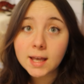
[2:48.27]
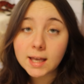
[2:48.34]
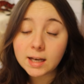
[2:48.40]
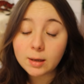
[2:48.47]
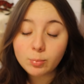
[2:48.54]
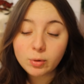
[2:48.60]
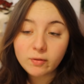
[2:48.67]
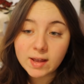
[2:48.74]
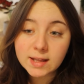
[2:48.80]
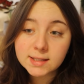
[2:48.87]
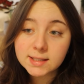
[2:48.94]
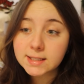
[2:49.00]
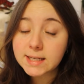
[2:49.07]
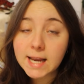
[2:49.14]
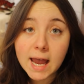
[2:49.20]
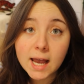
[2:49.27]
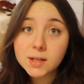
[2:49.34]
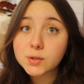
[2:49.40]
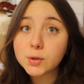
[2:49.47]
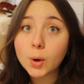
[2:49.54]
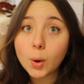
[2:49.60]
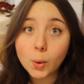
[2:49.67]
and it prevents
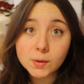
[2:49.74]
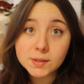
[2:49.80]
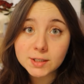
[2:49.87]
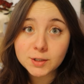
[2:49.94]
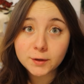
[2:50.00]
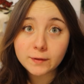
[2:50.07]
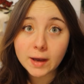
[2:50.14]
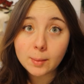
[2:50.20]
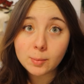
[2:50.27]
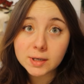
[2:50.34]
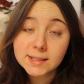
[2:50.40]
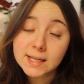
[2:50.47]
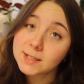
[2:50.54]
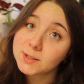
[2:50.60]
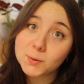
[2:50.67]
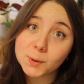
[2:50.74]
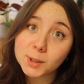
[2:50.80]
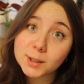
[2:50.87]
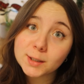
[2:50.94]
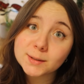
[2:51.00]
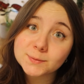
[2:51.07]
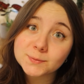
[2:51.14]
snags or holes in your fabrics as you
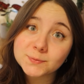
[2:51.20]
work.